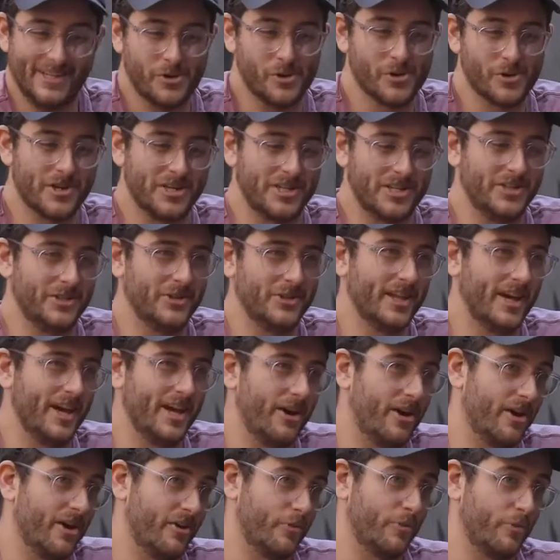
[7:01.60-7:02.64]
in order to do that
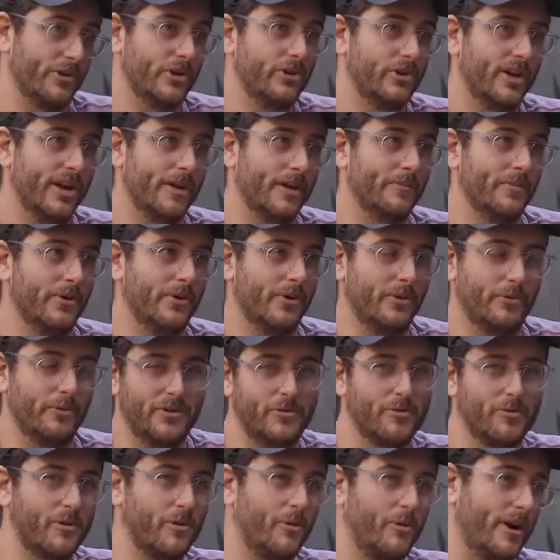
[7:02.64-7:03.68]
on a real gimbal
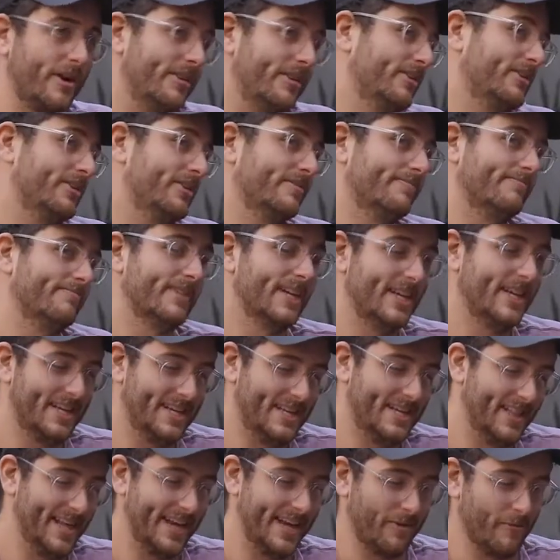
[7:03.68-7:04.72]
would require you to
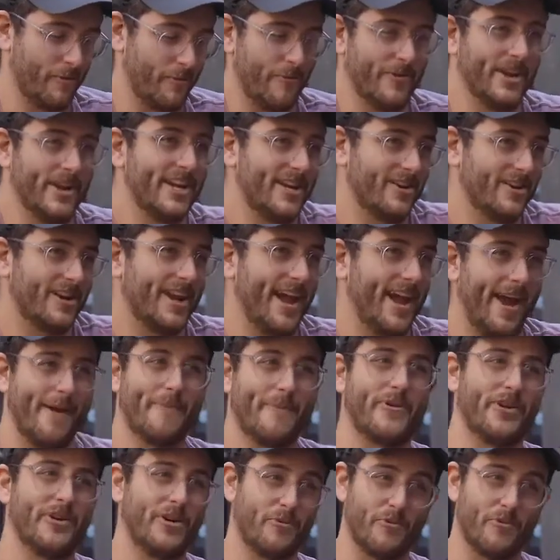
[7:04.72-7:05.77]
like rig your
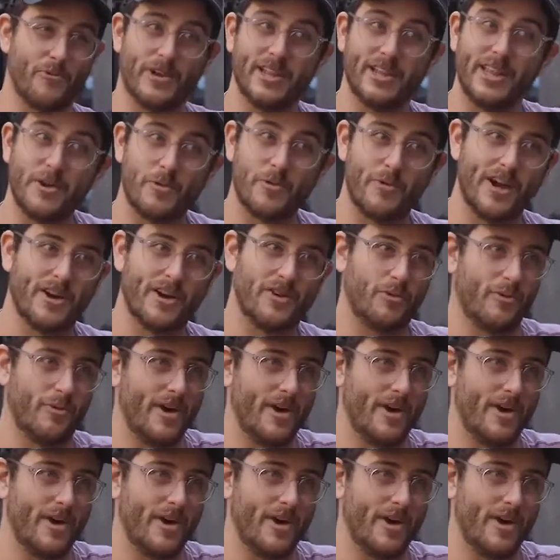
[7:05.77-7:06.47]
camera in a really weird